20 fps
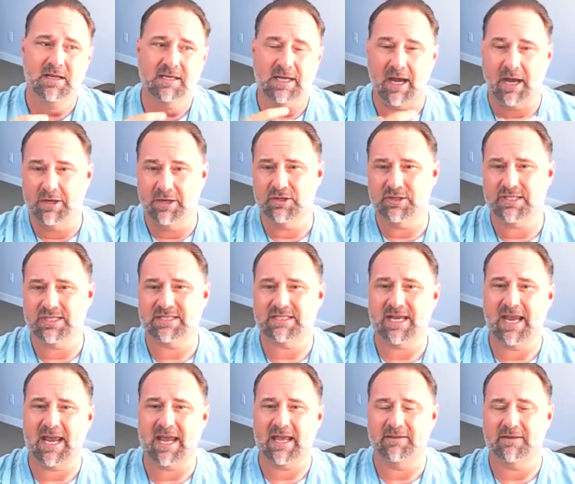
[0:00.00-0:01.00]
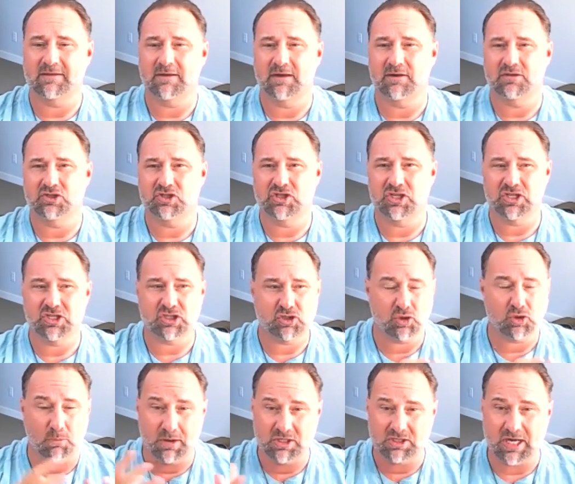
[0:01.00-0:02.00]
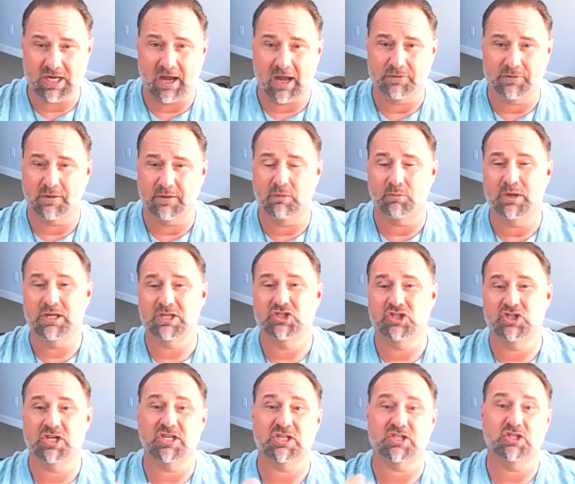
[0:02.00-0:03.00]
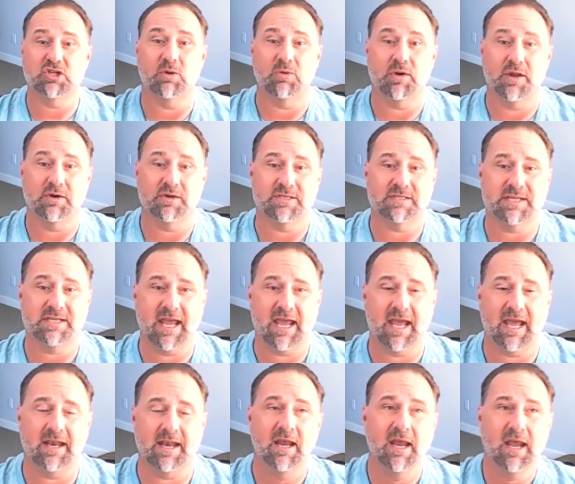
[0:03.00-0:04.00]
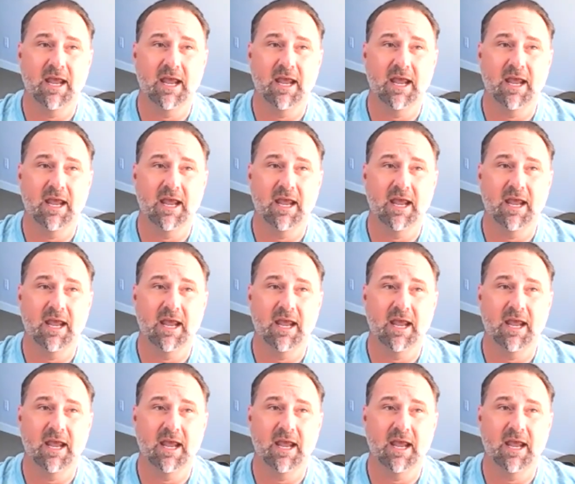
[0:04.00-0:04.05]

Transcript: to understand that there's just so much out there that we just don't understand.